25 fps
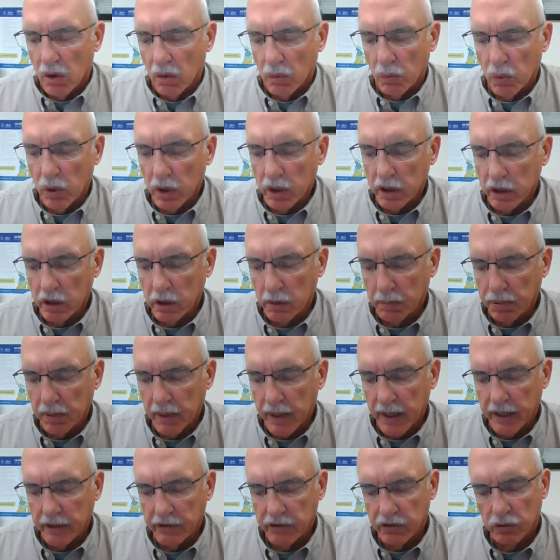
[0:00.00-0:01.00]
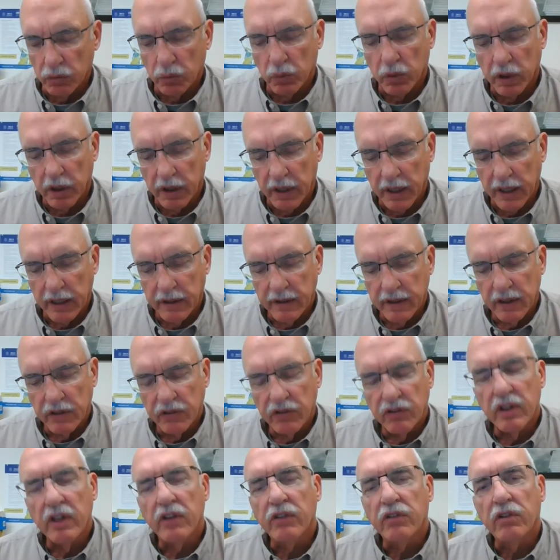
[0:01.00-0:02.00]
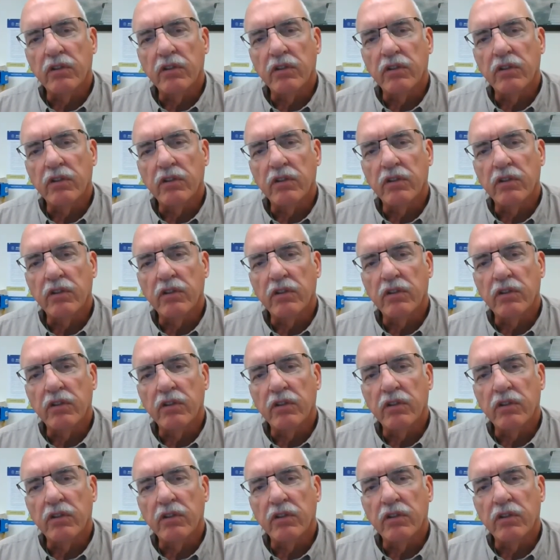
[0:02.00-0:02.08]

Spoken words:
What other appliances would need this